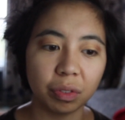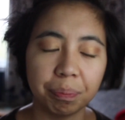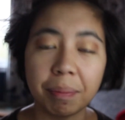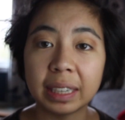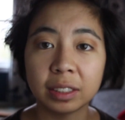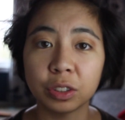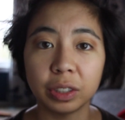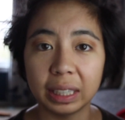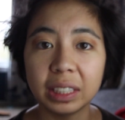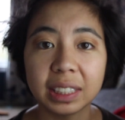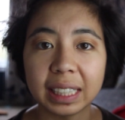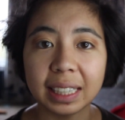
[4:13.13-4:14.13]
mental
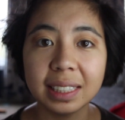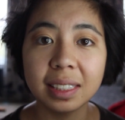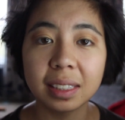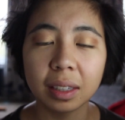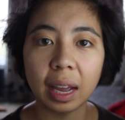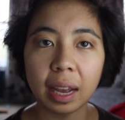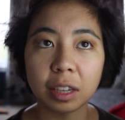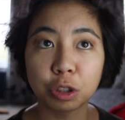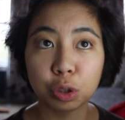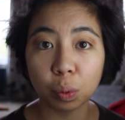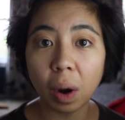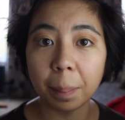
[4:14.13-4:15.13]
illness and
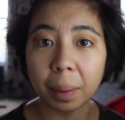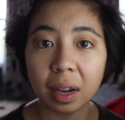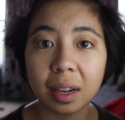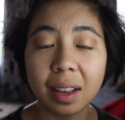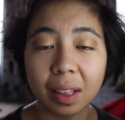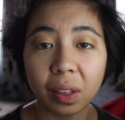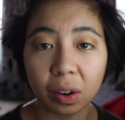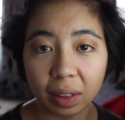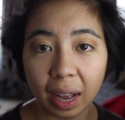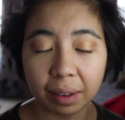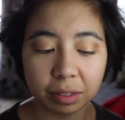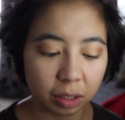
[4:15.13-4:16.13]
trauma in their
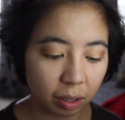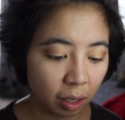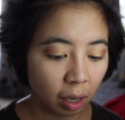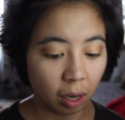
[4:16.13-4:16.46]
lives.